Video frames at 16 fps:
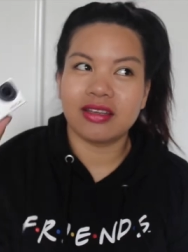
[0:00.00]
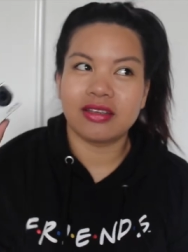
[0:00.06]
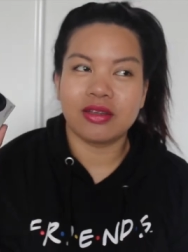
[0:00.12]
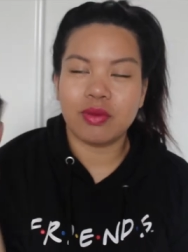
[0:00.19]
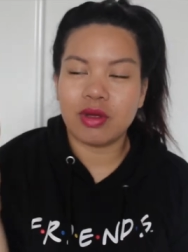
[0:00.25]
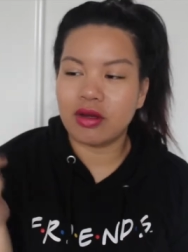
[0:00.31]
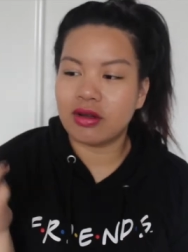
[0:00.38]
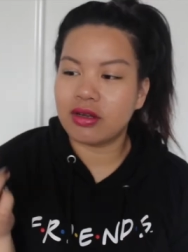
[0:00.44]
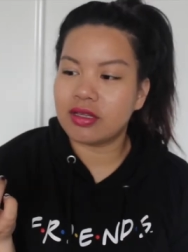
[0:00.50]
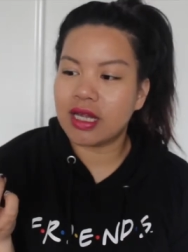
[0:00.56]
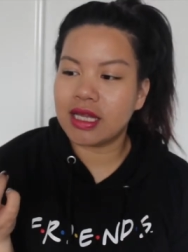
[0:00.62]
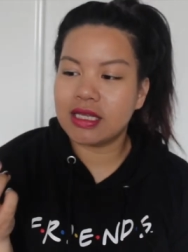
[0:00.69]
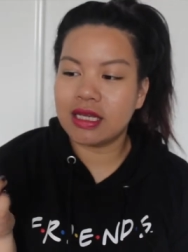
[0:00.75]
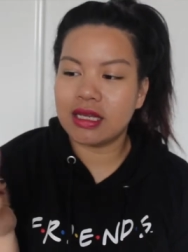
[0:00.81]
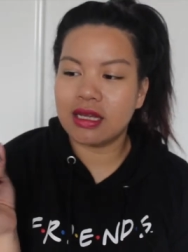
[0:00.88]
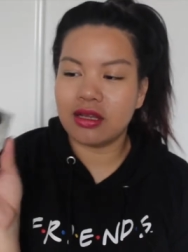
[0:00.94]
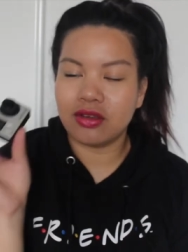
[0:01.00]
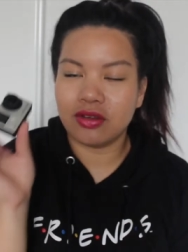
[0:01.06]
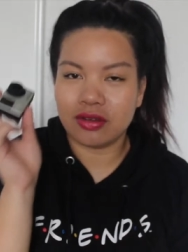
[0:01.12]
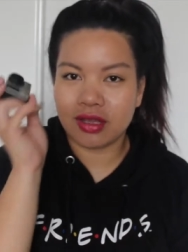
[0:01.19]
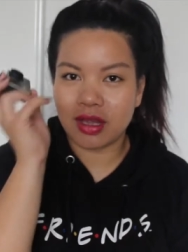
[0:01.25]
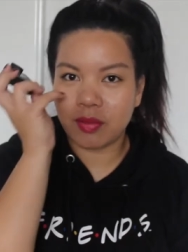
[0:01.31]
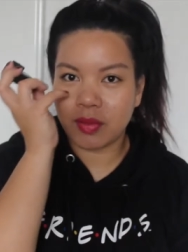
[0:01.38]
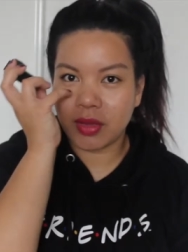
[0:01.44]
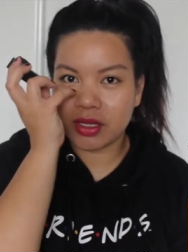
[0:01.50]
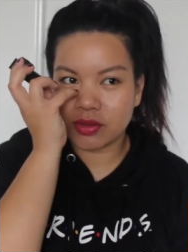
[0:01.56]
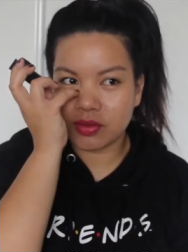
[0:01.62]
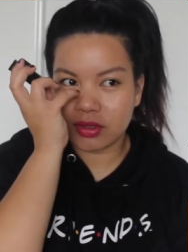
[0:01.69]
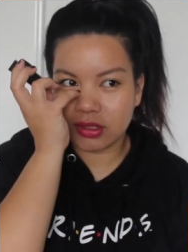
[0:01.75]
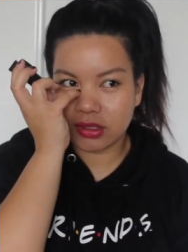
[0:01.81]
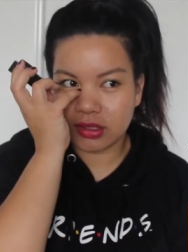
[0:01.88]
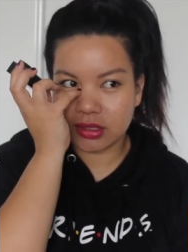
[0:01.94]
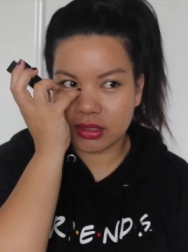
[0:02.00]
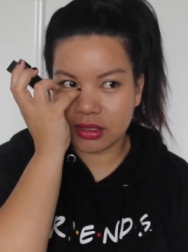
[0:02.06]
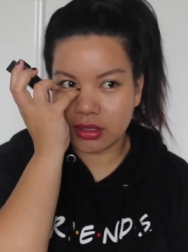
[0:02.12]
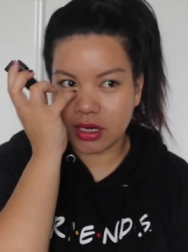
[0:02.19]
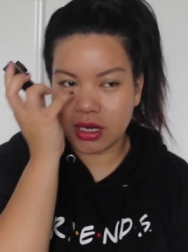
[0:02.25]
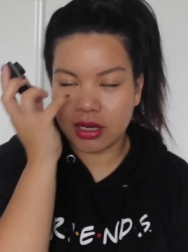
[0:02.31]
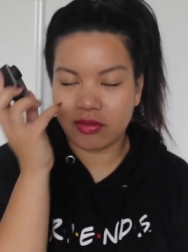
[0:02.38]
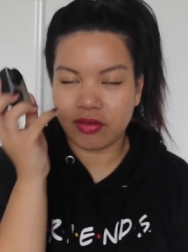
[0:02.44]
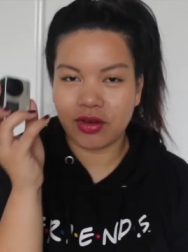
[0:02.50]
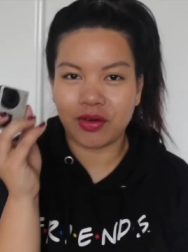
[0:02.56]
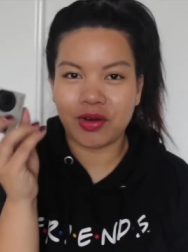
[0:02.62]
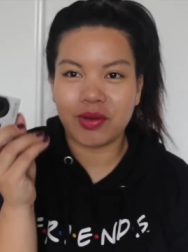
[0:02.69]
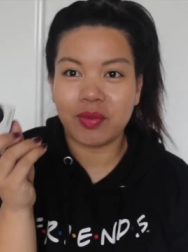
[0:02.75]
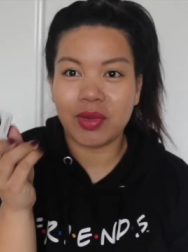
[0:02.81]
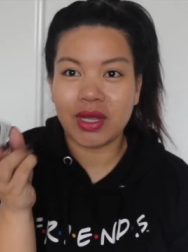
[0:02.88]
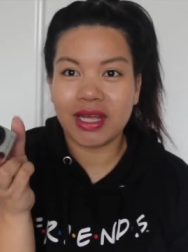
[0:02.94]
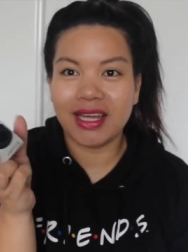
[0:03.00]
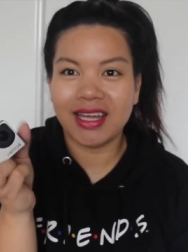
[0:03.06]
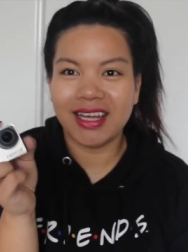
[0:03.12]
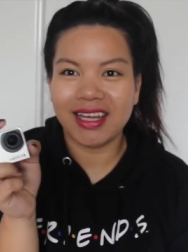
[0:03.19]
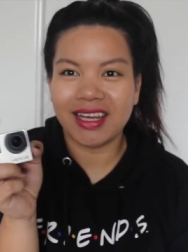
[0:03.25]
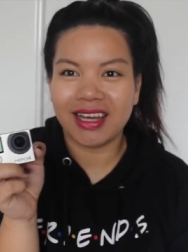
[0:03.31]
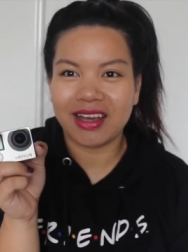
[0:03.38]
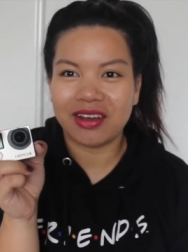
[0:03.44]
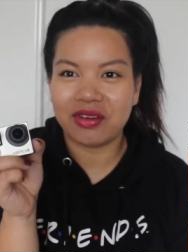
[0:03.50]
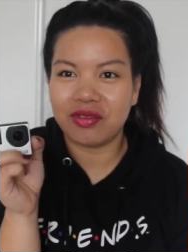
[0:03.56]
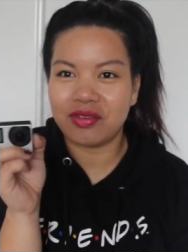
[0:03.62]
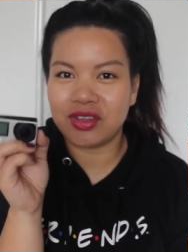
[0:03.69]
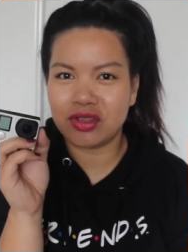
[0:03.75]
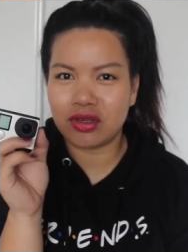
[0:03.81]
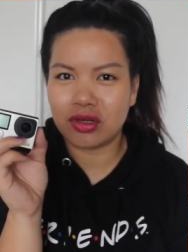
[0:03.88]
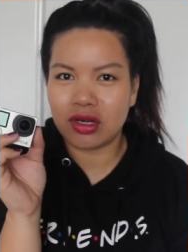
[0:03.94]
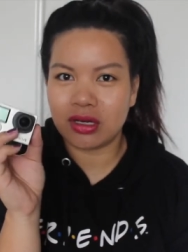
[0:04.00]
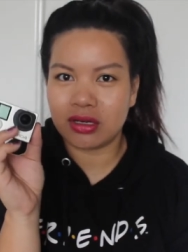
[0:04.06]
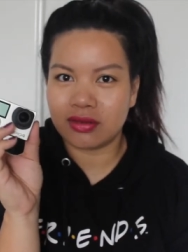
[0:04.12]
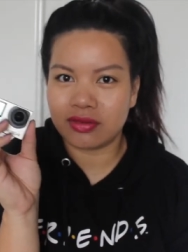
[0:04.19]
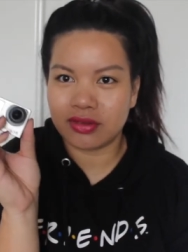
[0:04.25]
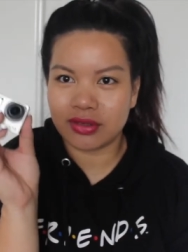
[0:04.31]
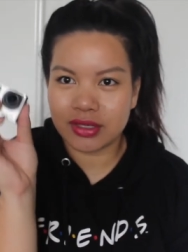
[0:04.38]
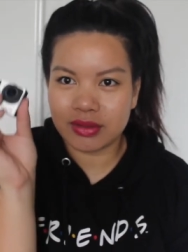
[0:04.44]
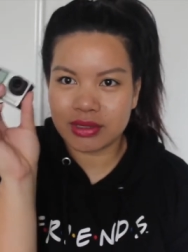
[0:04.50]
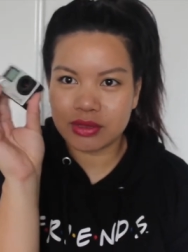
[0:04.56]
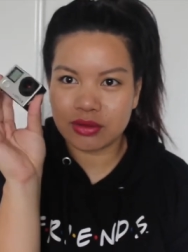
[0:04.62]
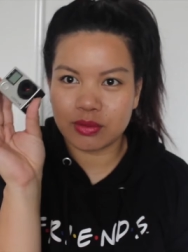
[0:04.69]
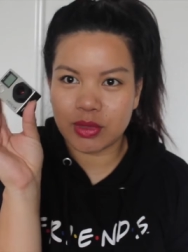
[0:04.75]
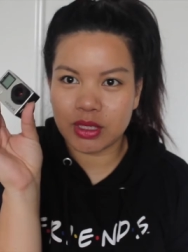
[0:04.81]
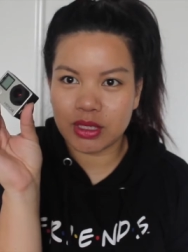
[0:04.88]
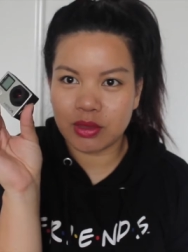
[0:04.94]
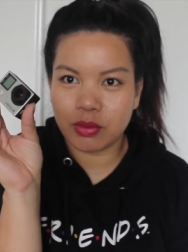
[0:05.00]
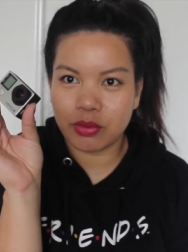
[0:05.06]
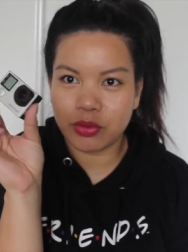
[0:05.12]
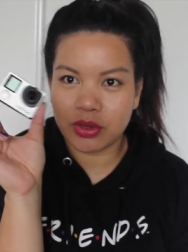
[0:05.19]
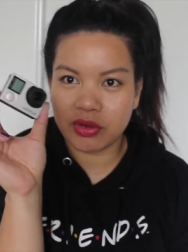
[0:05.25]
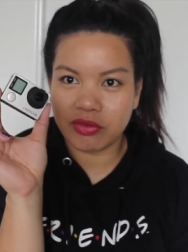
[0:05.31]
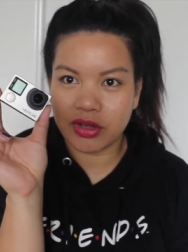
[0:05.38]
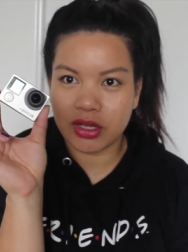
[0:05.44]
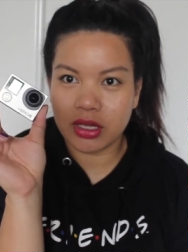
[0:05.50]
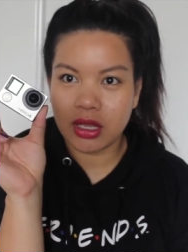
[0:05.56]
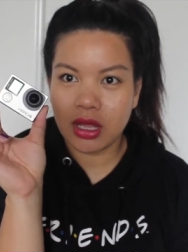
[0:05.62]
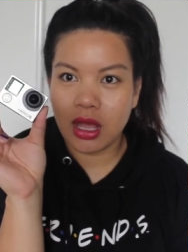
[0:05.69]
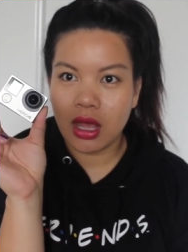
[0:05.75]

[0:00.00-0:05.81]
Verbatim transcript: to be honest I didn't use that much was kind of annoyed me. I could have just got it after I went to America or whatever.